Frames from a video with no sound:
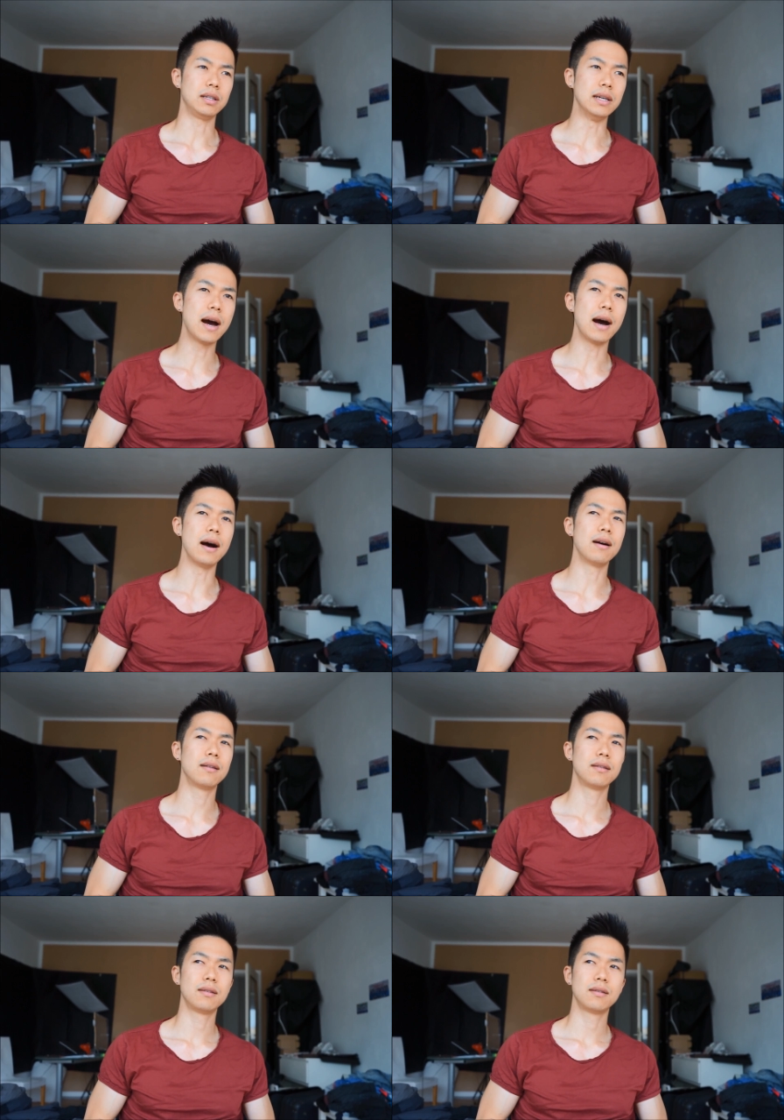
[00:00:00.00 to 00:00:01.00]
yeah,
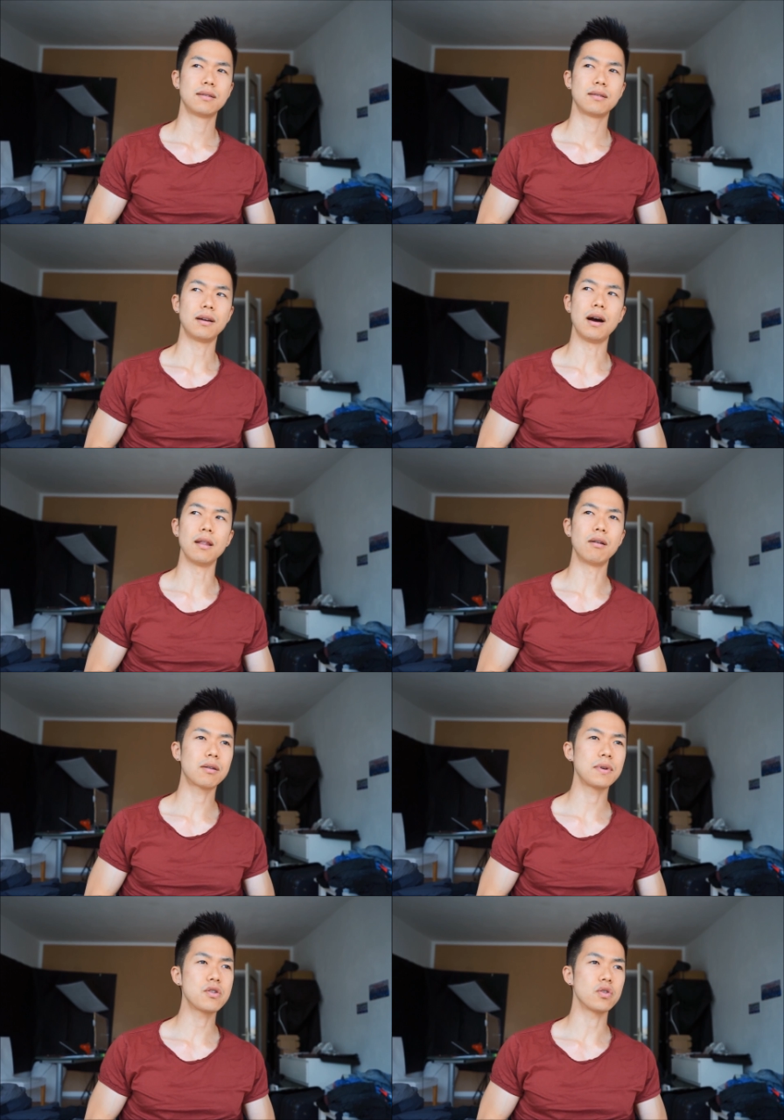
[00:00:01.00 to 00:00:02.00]
a lot
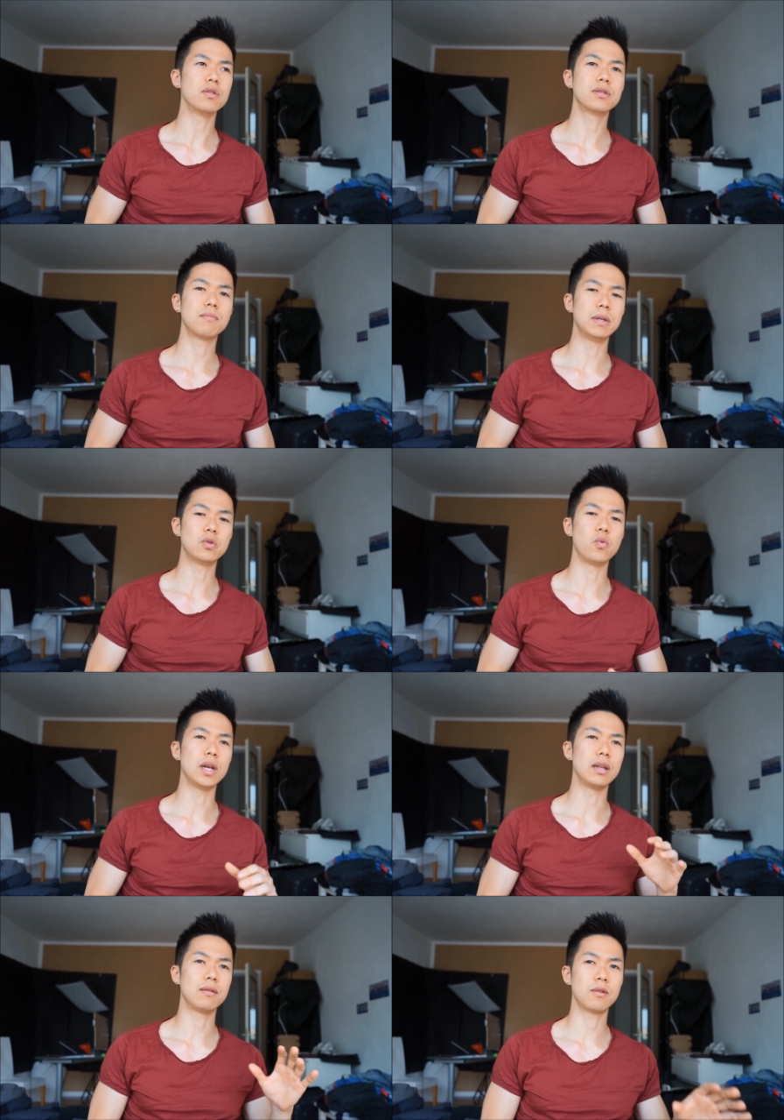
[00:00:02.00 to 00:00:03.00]
of issues
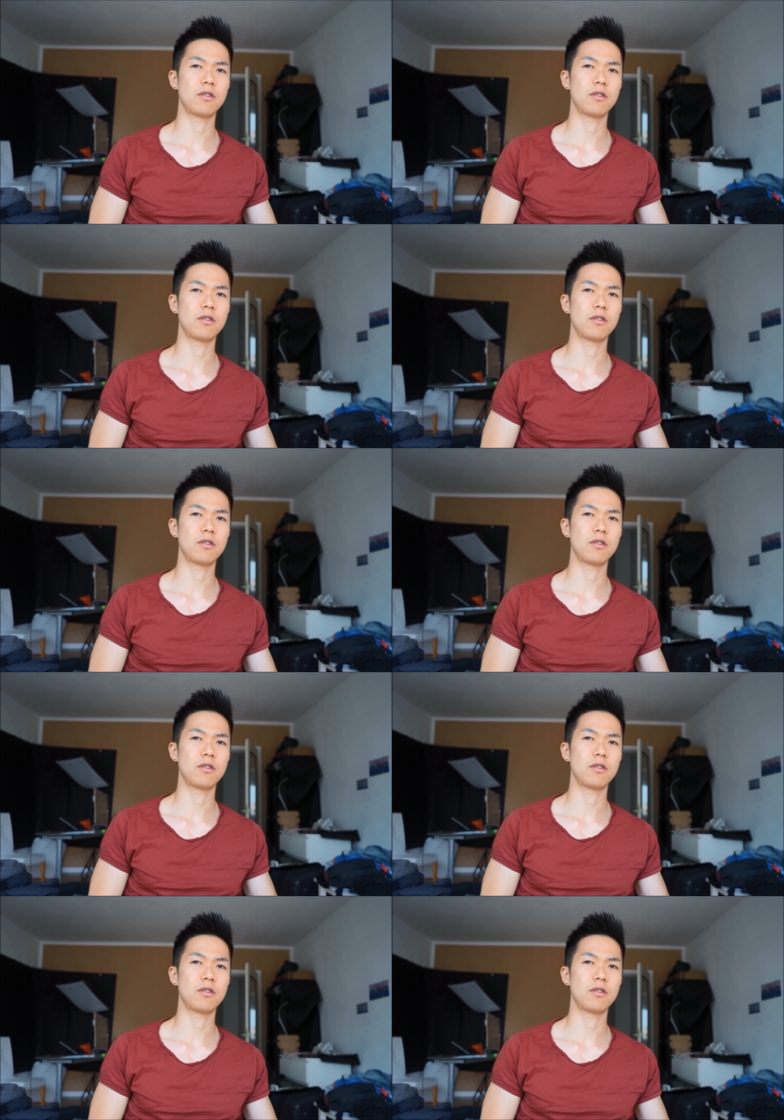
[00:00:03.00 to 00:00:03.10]
between